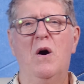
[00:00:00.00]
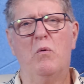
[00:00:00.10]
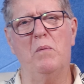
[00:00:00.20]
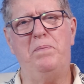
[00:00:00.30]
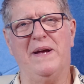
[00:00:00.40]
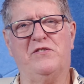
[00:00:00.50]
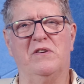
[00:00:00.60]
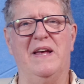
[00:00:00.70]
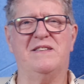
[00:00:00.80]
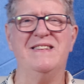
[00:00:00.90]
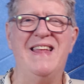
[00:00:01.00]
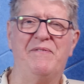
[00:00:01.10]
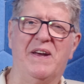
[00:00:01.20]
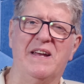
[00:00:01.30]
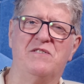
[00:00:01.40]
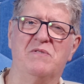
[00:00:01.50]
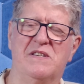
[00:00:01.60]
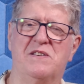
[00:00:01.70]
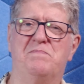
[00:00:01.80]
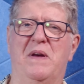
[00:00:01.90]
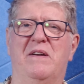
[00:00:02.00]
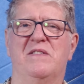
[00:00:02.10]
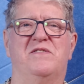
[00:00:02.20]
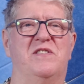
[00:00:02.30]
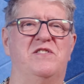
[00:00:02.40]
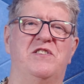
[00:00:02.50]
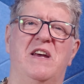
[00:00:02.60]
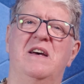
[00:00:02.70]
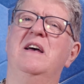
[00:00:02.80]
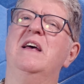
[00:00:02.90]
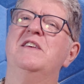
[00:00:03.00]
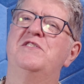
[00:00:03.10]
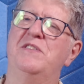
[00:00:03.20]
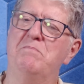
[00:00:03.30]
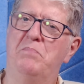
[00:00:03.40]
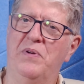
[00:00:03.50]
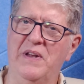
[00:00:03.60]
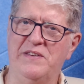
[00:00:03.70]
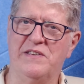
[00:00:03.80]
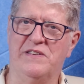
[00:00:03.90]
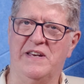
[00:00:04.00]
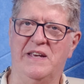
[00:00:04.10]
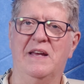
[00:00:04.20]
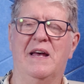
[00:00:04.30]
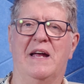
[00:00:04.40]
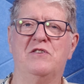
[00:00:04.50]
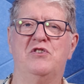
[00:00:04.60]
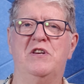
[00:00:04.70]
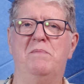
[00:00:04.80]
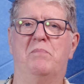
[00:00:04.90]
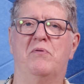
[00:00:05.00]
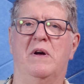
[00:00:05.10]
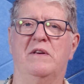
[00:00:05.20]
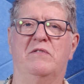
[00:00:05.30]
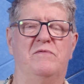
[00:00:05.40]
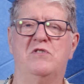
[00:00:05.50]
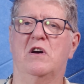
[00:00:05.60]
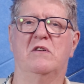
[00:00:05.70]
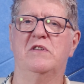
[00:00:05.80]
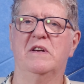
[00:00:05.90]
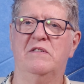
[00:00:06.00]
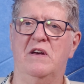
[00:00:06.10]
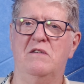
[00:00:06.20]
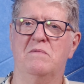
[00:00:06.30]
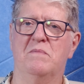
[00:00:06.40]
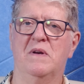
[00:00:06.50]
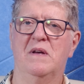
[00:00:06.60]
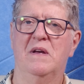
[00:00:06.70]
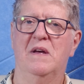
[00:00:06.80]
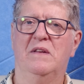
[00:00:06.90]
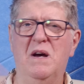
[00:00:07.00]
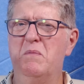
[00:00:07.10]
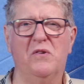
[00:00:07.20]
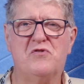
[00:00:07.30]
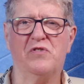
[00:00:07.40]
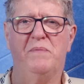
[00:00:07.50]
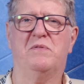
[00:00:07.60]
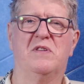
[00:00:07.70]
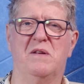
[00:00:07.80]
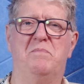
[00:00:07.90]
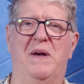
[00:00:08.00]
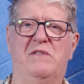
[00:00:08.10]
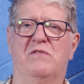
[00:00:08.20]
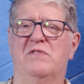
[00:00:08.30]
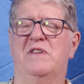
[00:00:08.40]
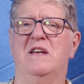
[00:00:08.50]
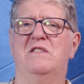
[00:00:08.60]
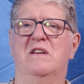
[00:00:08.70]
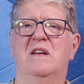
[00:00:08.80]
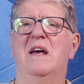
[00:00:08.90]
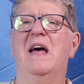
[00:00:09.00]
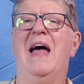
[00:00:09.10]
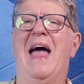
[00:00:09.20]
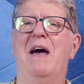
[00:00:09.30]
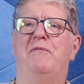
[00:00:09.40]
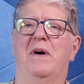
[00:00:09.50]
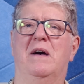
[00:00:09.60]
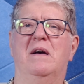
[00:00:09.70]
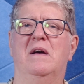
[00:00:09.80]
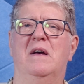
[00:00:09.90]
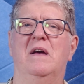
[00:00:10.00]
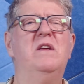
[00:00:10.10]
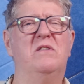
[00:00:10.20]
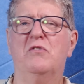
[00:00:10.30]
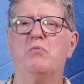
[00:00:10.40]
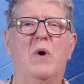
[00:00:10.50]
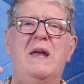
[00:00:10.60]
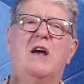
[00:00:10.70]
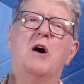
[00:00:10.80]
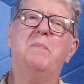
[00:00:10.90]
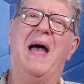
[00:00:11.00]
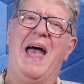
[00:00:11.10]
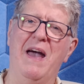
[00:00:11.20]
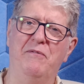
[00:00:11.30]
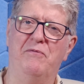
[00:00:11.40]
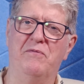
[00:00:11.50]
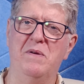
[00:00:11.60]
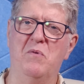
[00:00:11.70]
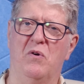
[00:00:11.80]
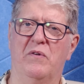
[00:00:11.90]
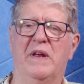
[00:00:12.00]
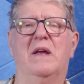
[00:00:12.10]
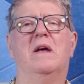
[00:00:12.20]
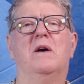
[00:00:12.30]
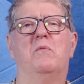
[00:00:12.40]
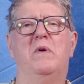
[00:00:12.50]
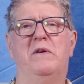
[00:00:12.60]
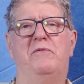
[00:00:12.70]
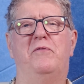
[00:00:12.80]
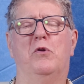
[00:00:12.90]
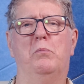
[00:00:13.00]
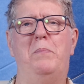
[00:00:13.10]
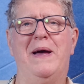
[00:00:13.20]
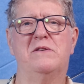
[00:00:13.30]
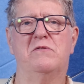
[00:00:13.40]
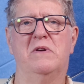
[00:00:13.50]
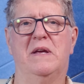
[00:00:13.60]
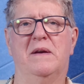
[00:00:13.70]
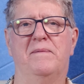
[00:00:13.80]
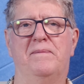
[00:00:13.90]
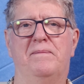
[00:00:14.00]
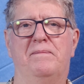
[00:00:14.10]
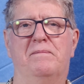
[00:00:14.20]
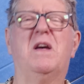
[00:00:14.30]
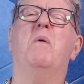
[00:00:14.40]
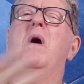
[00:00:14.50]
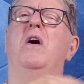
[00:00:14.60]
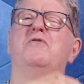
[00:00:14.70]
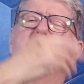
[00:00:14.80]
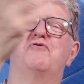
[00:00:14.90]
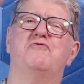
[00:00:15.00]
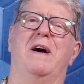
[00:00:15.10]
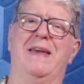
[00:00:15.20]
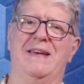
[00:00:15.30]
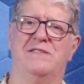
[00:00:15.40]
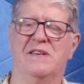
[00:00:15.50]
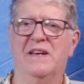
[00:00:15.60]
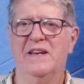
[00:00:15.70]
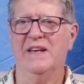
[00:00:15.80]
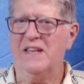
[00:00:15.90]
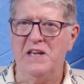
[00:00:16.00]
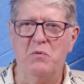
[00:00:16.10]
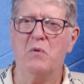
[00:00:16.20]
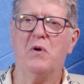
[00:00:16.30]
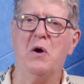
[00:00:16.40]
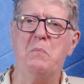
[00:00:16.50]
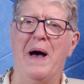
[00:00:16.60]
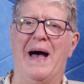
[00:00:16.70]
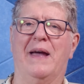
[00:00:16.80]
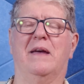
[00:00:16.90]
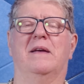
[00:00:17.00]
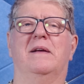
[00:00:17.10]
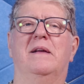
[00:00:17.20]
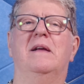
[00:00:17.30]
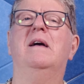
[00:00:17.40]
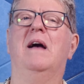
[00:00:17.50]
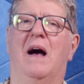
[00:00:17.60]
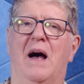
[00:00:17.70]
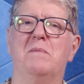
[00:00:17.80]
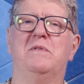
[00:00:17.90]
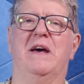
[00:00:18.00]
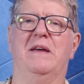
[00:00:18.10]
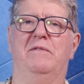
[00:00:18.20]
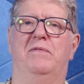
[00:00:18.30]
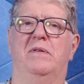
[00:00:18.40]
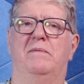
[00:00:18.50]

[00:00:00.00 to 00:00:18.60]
Well, petrol heads never get to experience the sheer simplicity and cheap price of charging at home. No more trips to the petrol station ever. You just wake up every morning with a full battery. Go on, try it. You won't go back. I'm Dave.